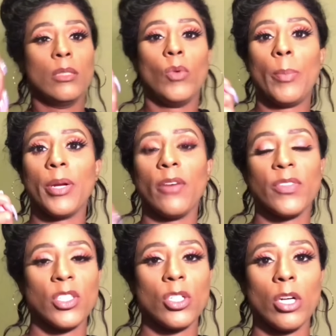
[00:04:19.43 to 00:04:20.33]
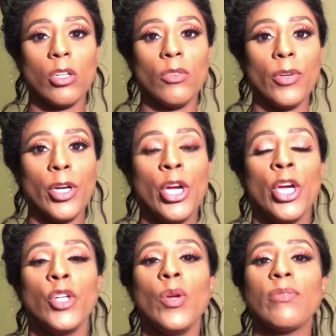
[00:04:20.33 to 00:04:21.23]
Wipe it off and start over.
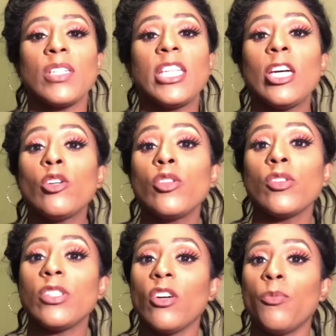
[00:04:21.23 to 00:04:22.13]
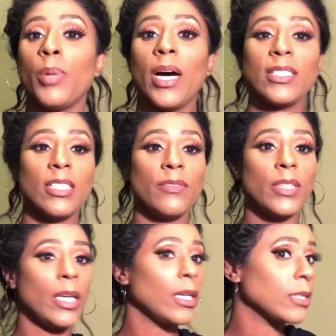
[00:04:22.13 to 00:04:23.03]
You have to tell yourself positive
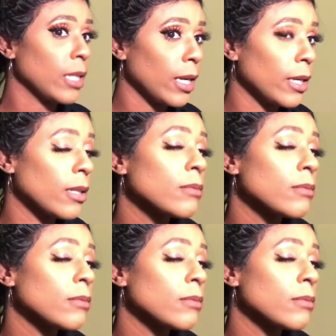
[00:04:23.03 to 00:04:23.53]
things like,